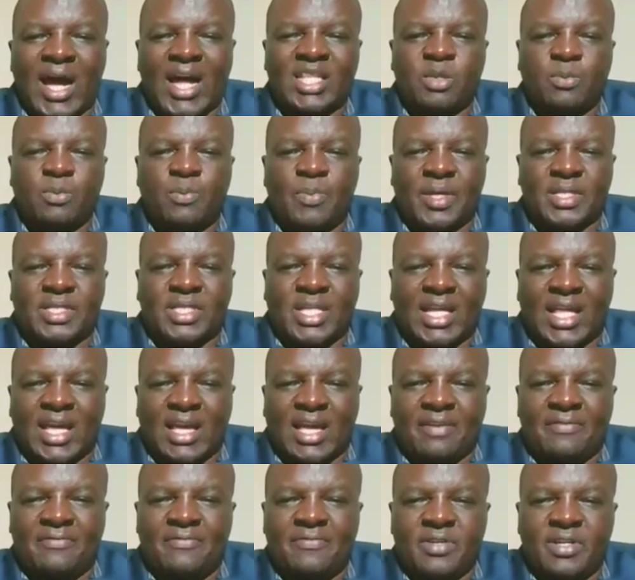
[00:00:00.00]
at Better
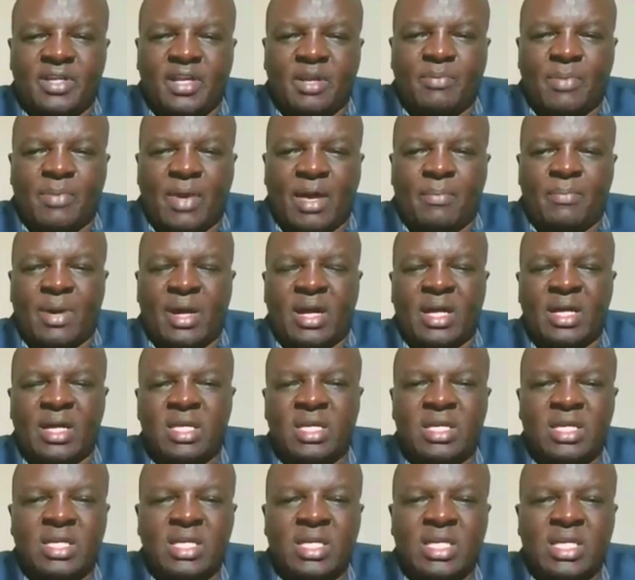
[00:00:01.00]
Life, remember,
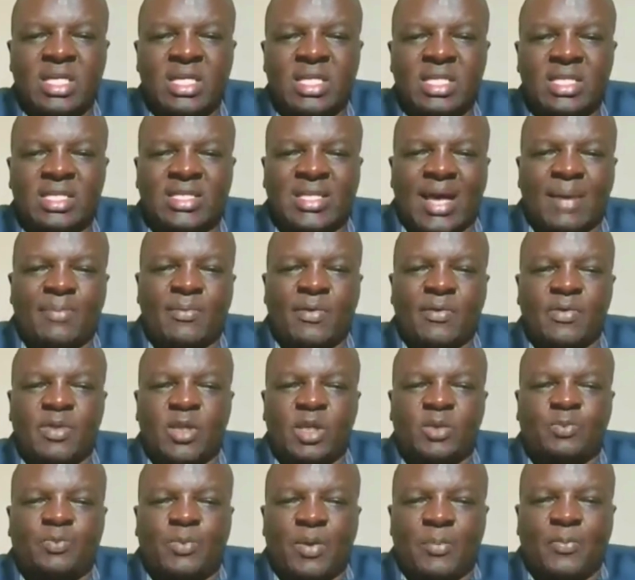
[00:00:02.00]
some of
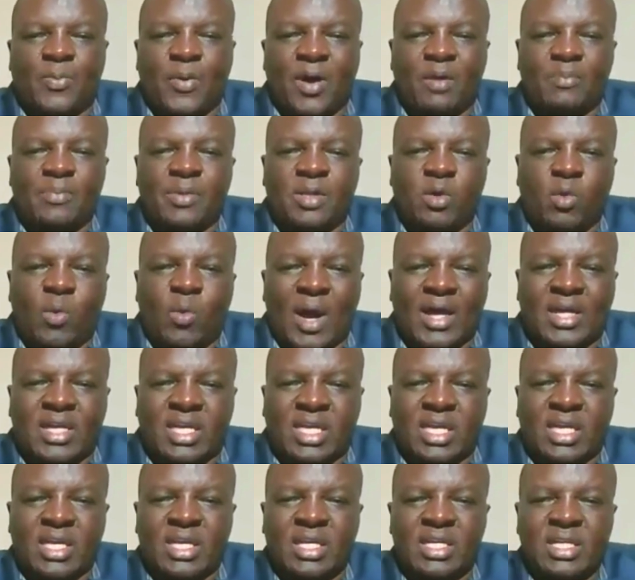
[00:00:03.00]
these people have been
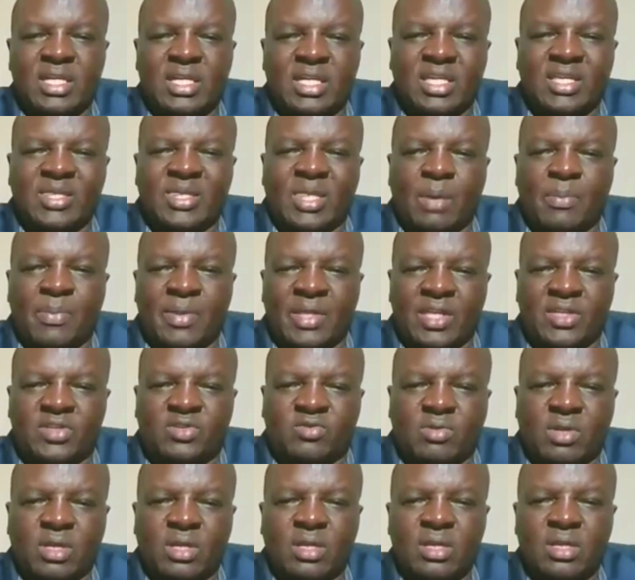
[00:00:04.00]
working in the
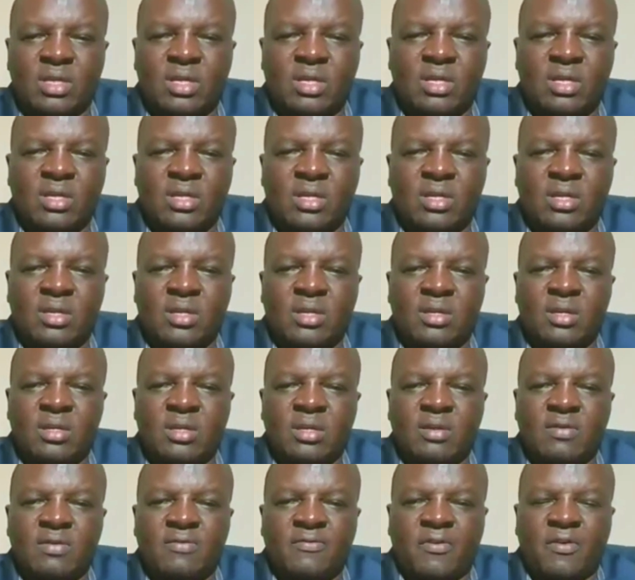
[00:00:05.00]
ministry
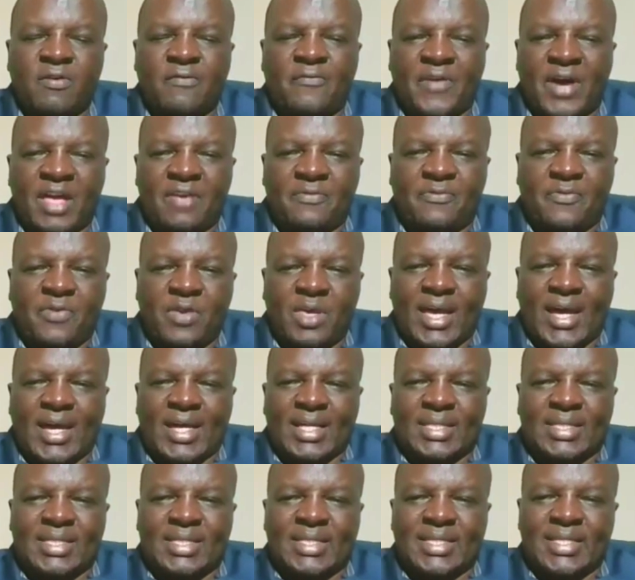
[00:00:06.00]
for 5
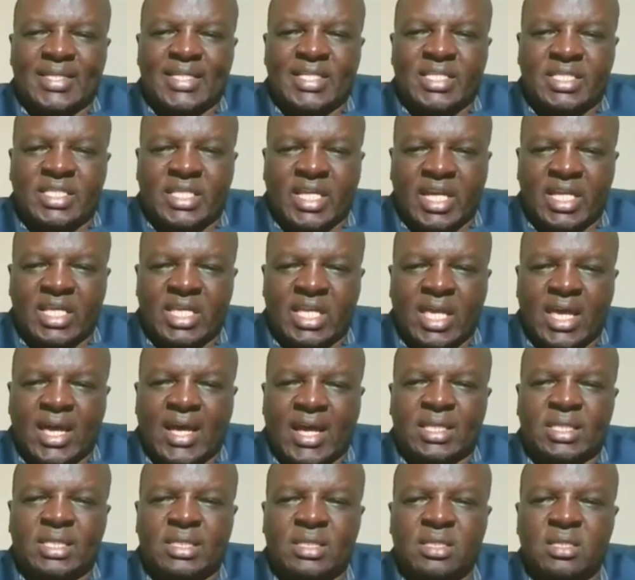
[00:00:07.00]
years, 10
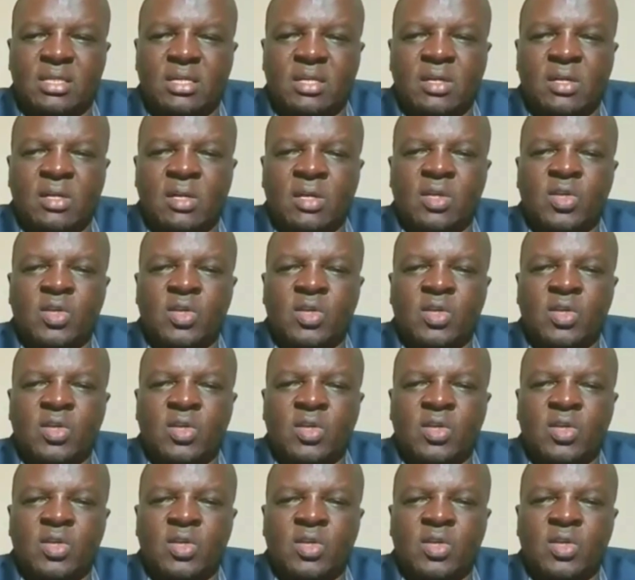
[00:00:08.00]
years.